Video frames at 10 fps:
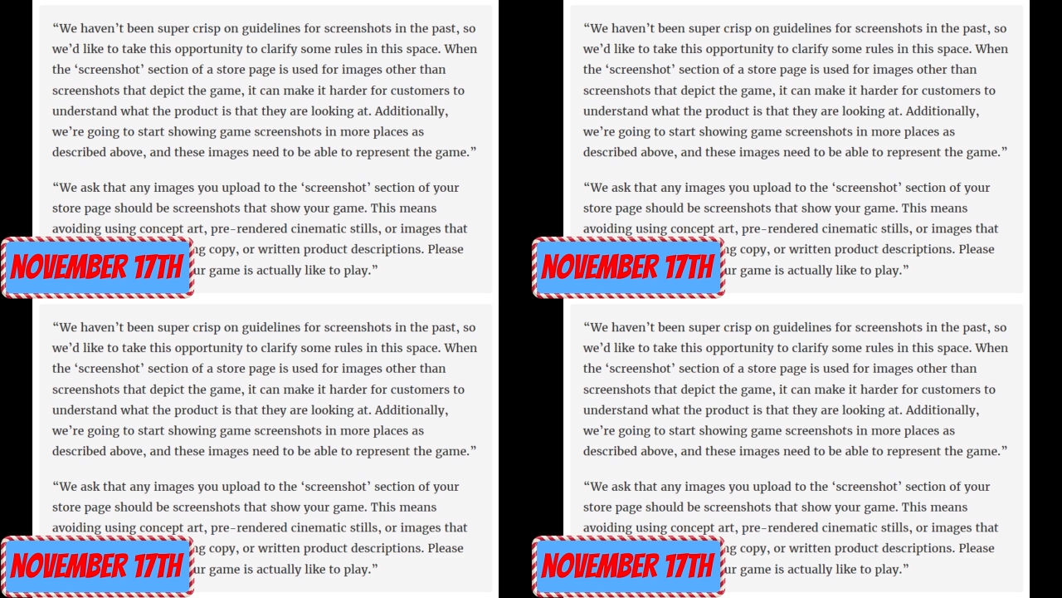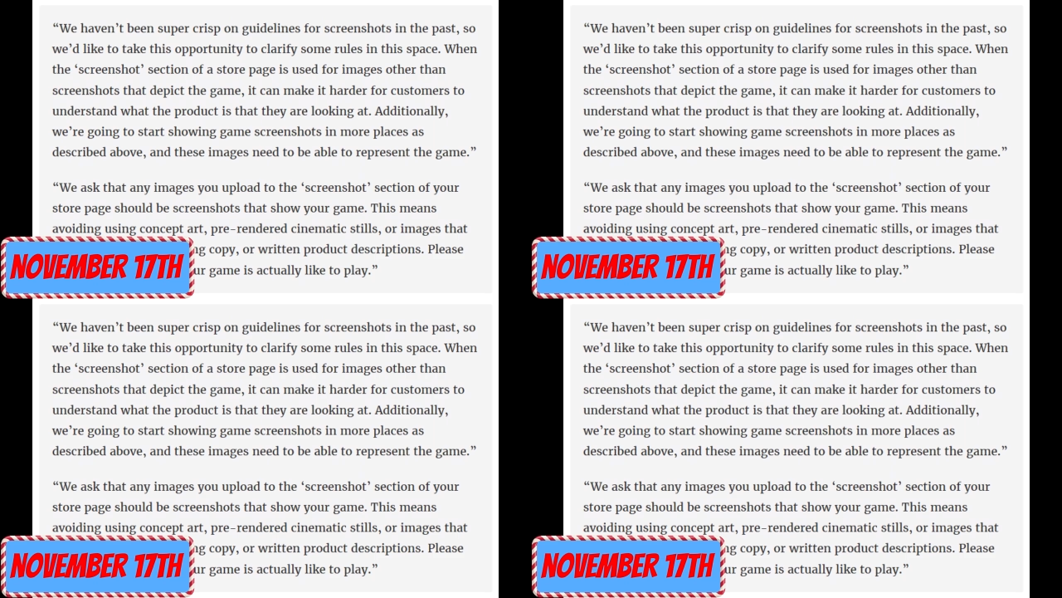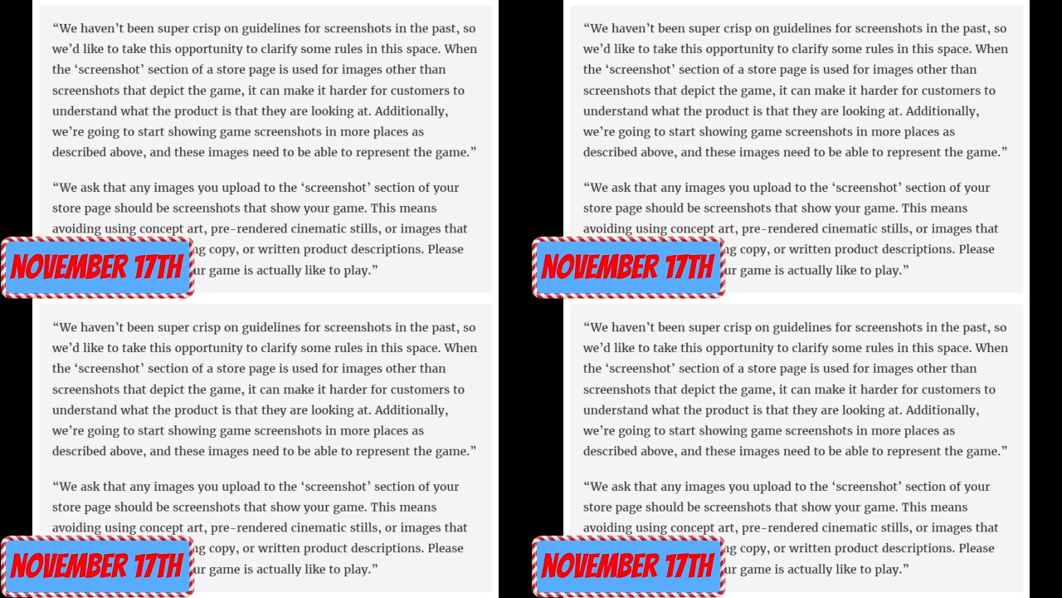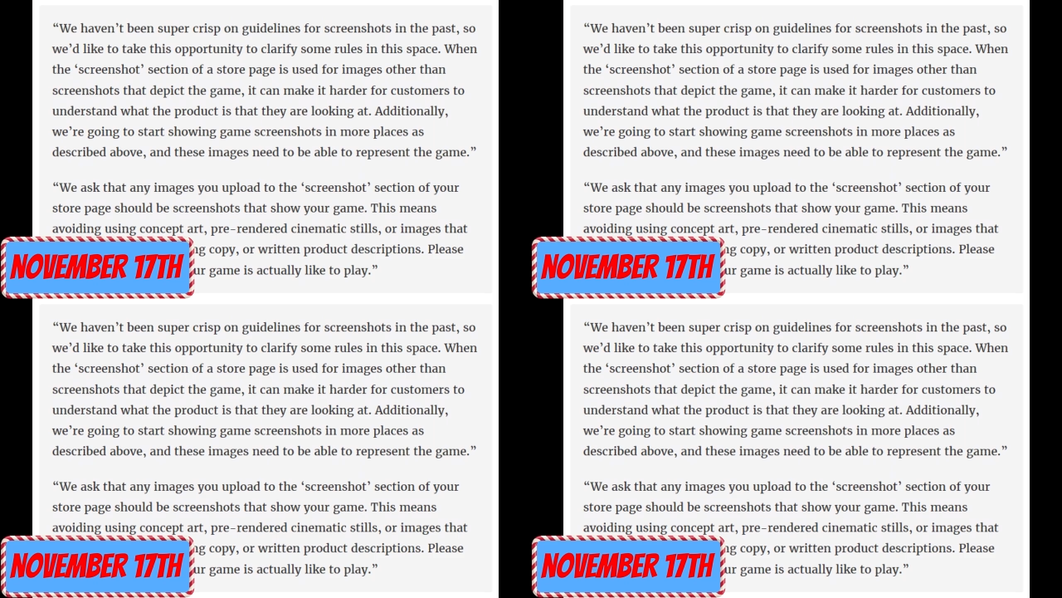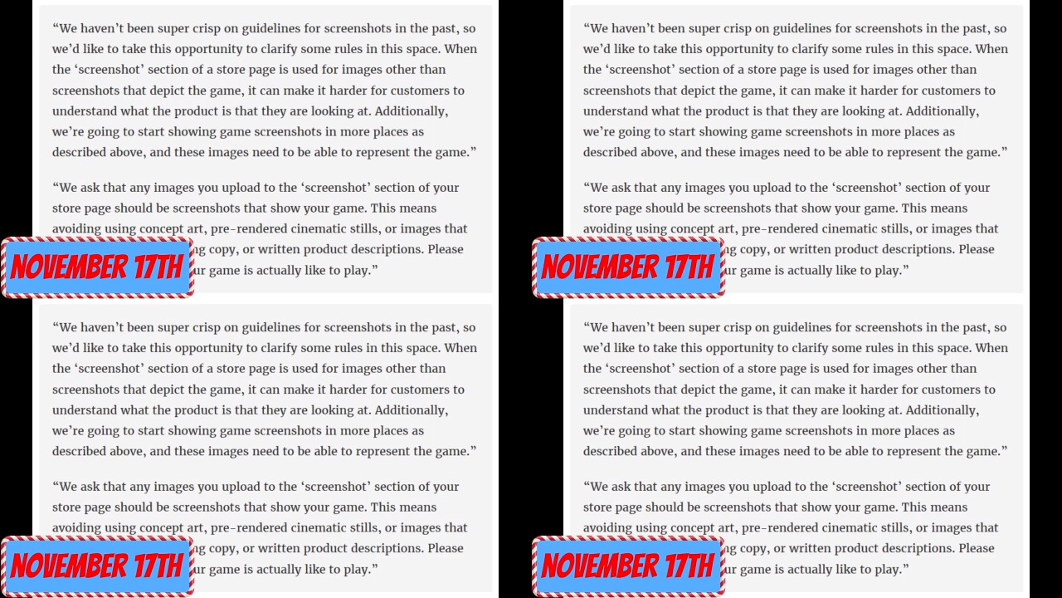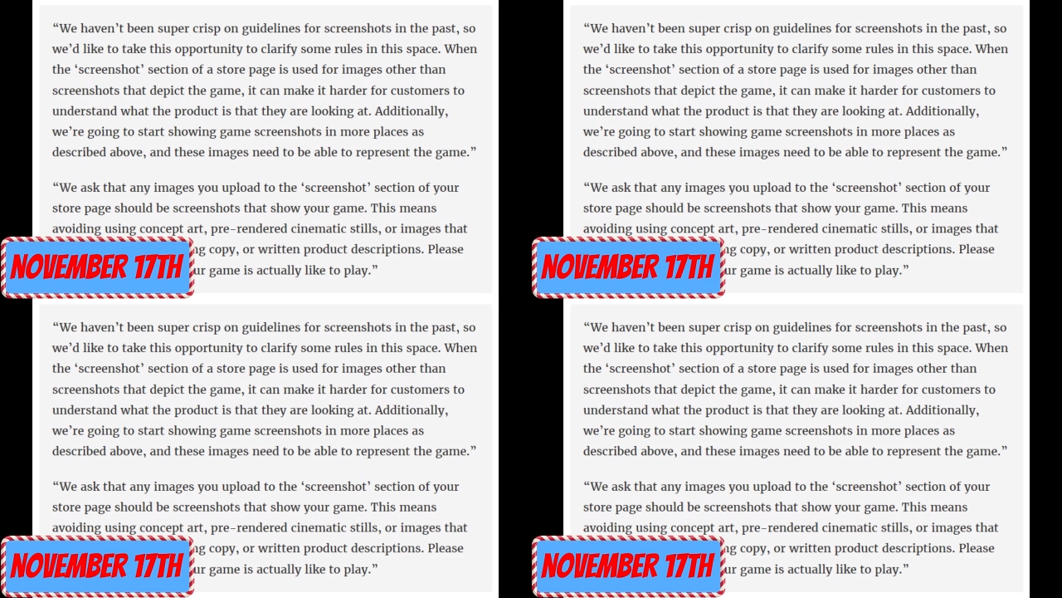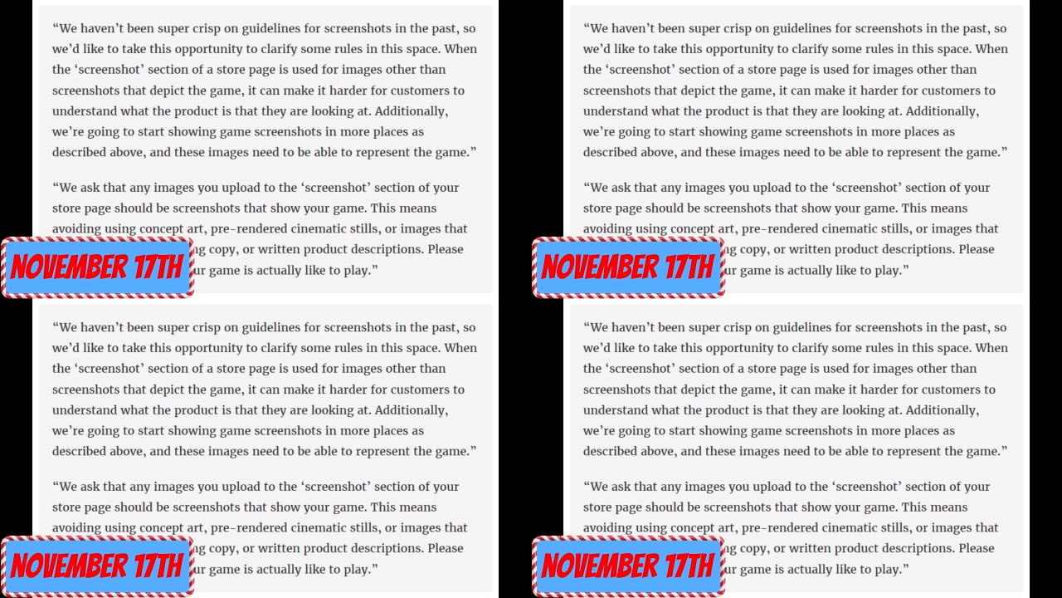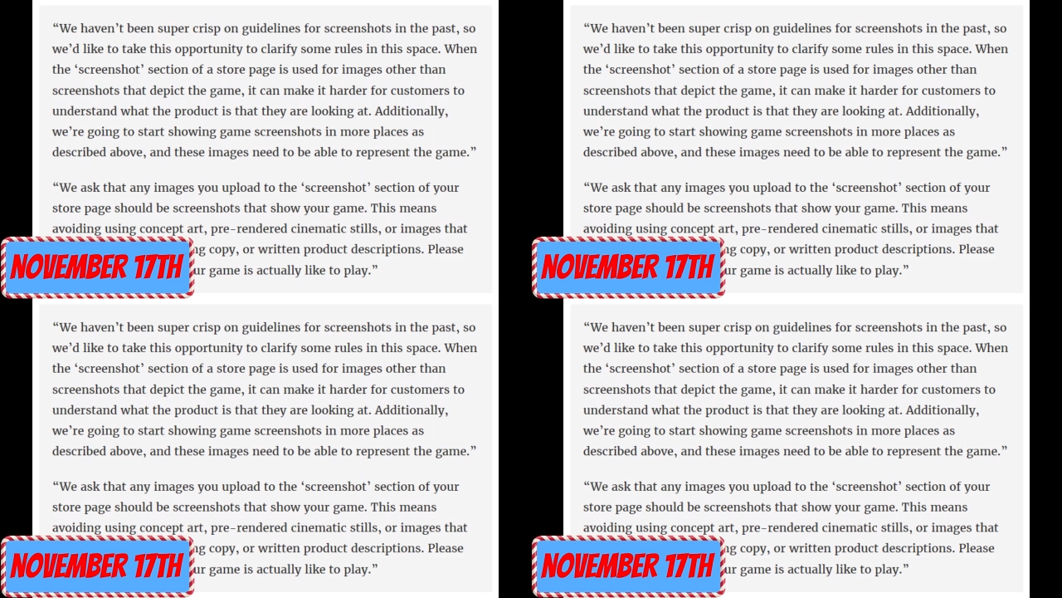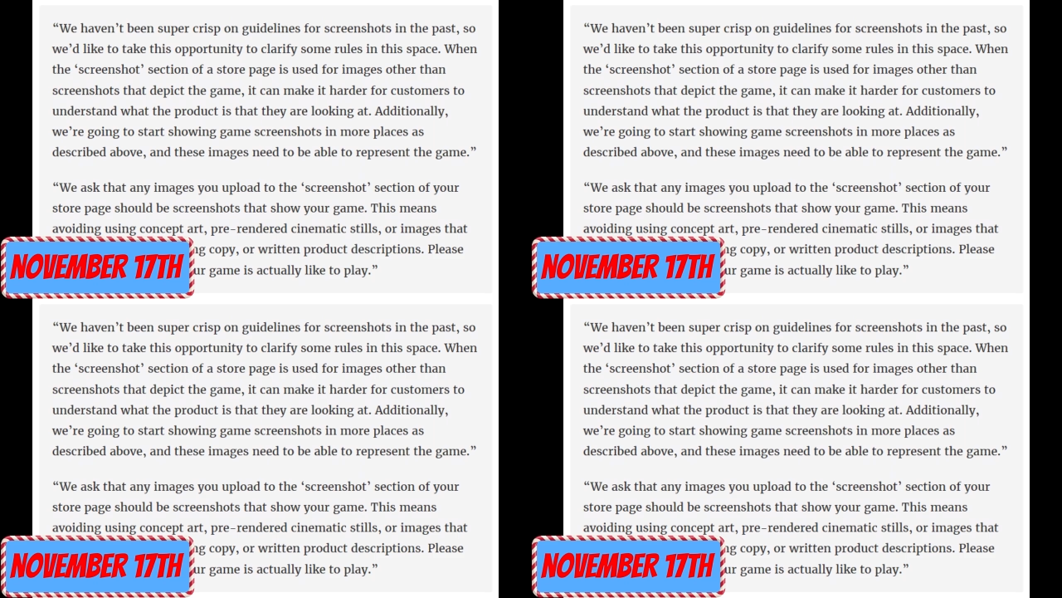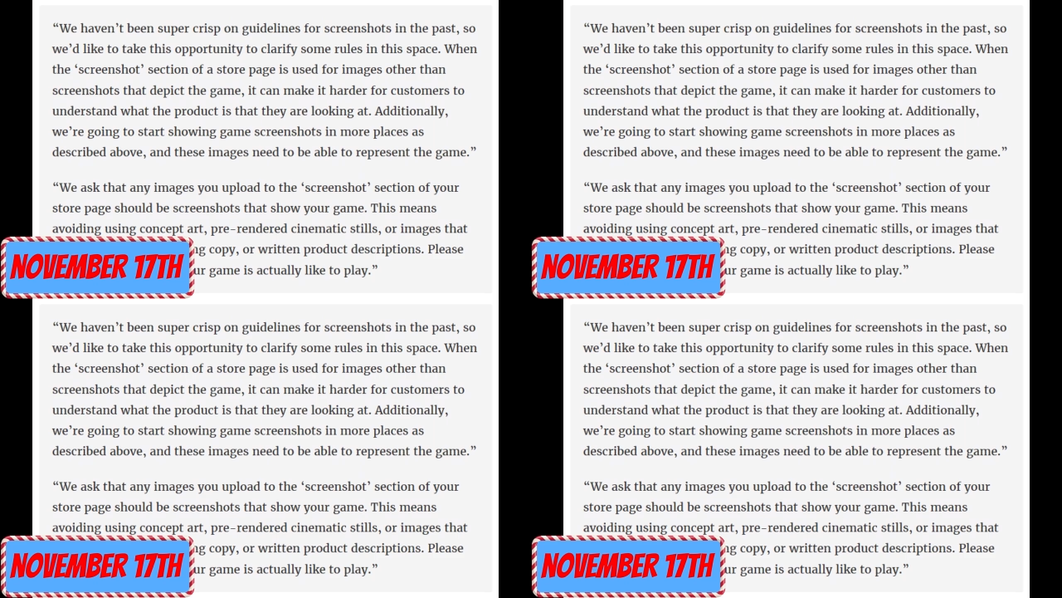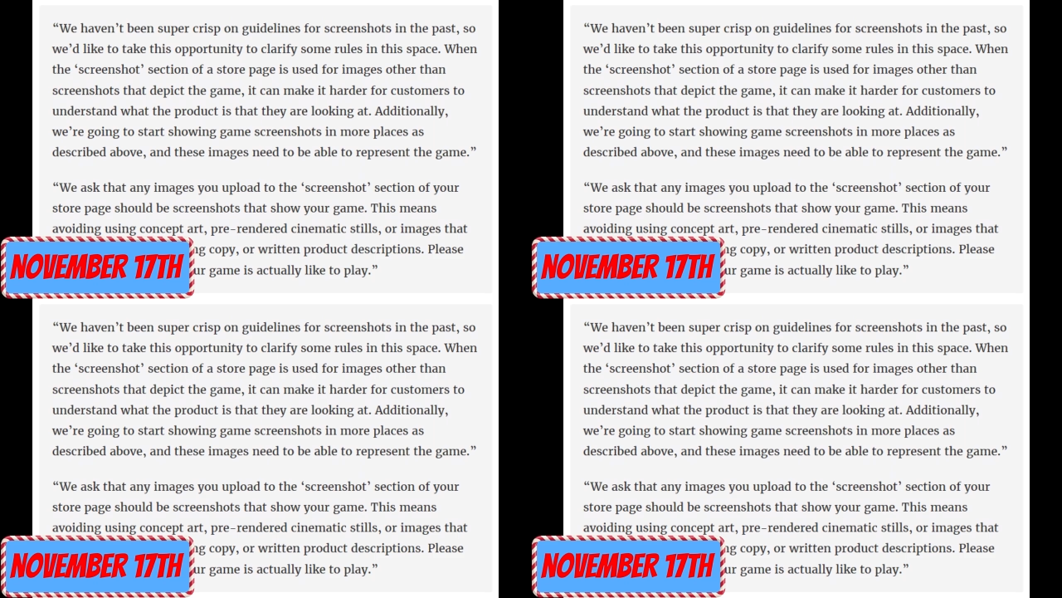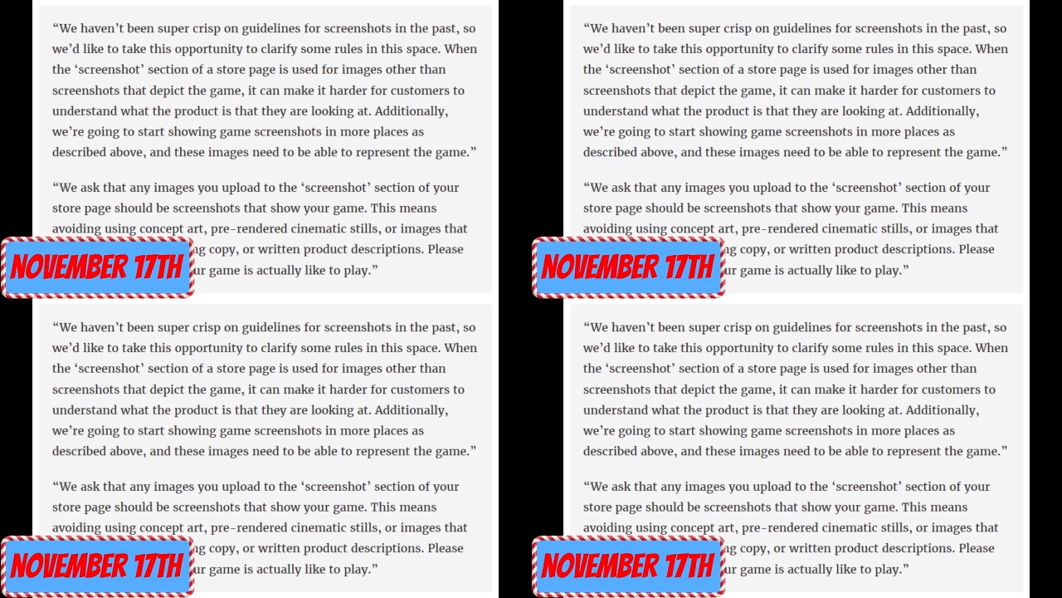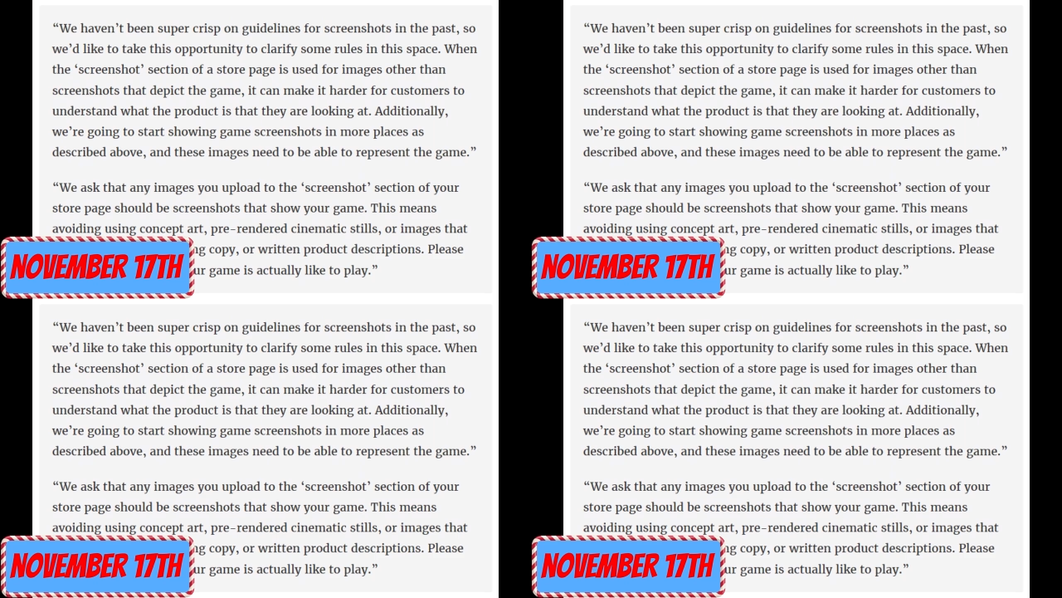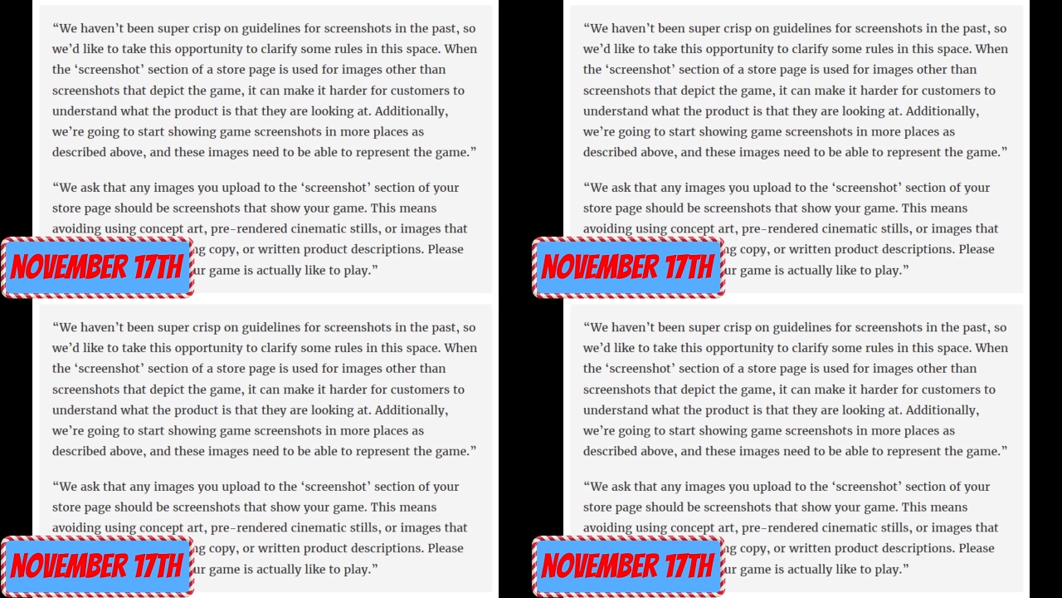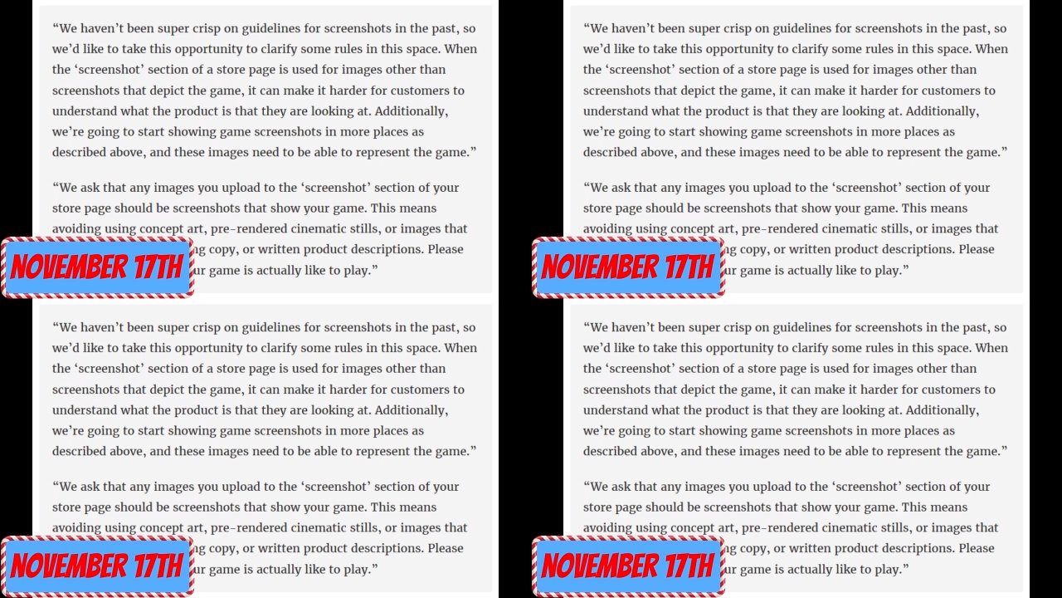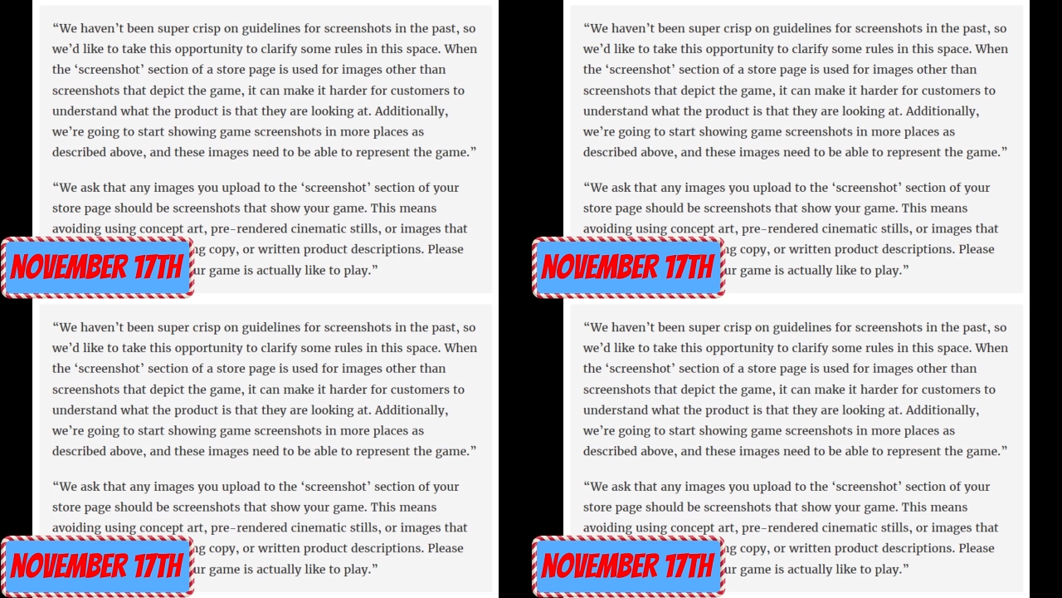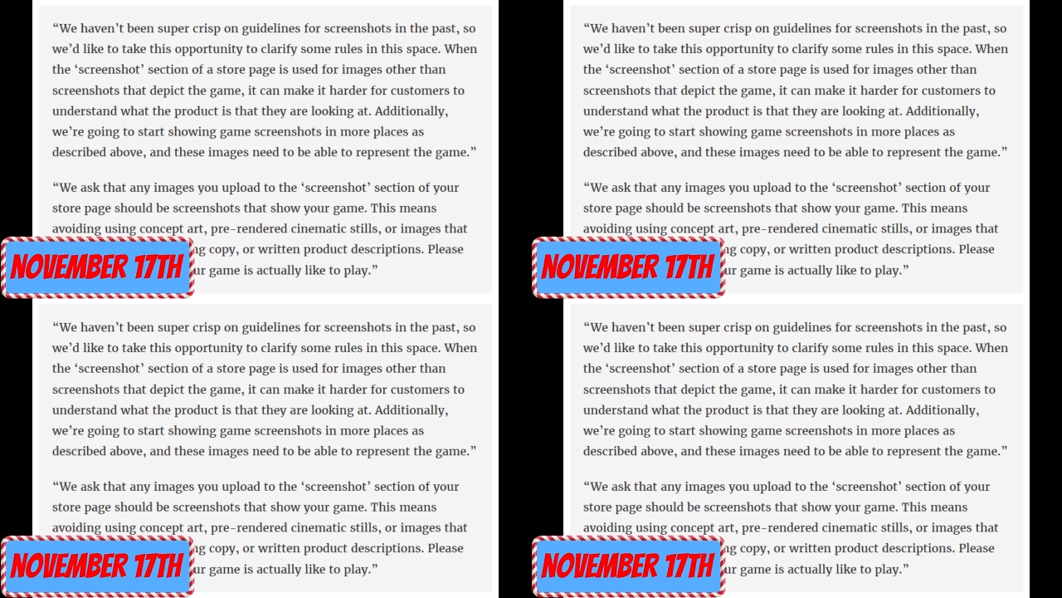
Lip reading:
Nobody's mouth can be seen.